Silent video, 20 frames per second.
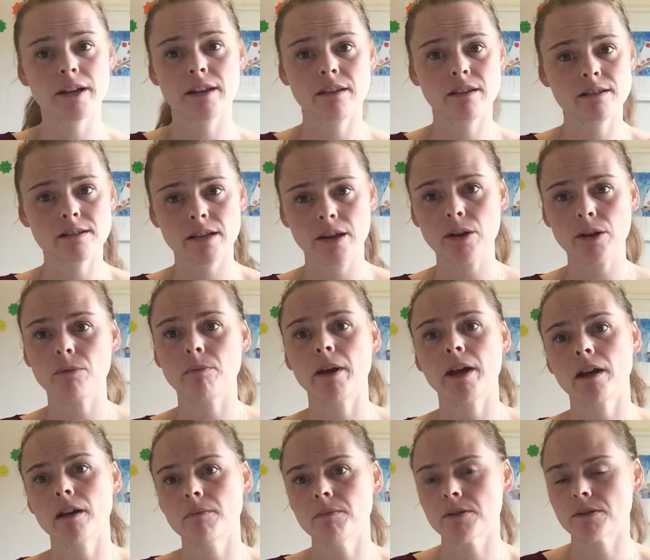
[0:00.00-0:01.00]
things that you
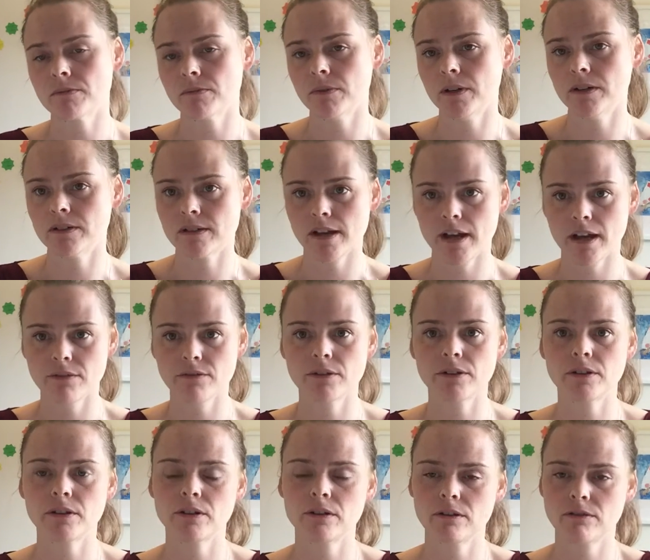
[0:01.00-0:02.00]
make up as well to
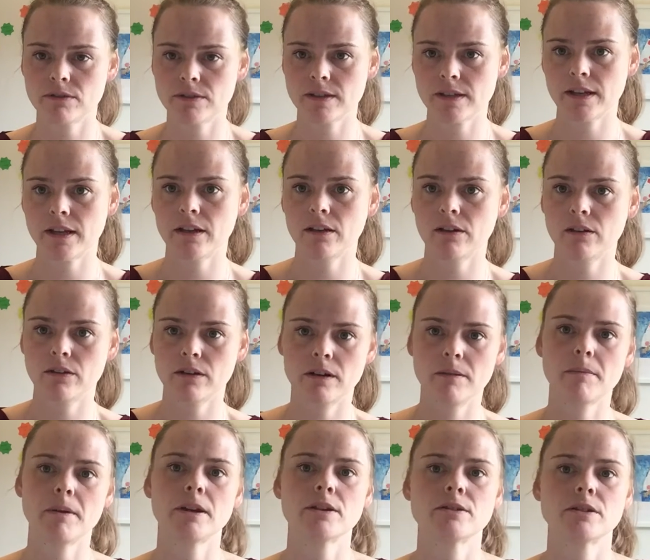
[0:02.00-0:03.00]
every note of a scale or
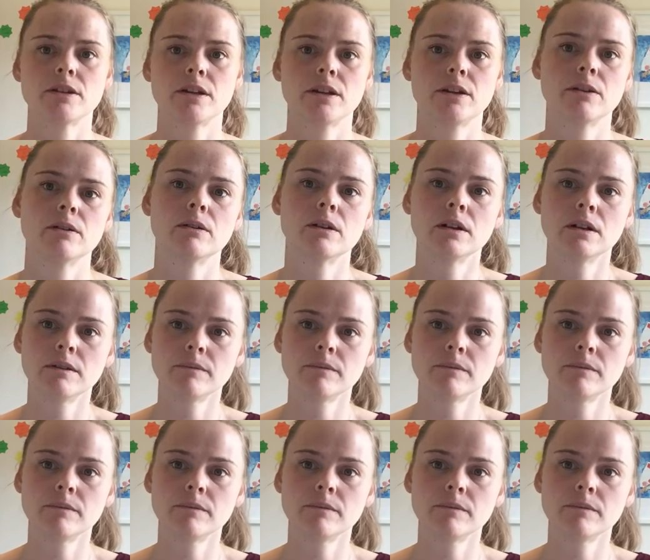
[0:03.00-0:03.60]
arpeggio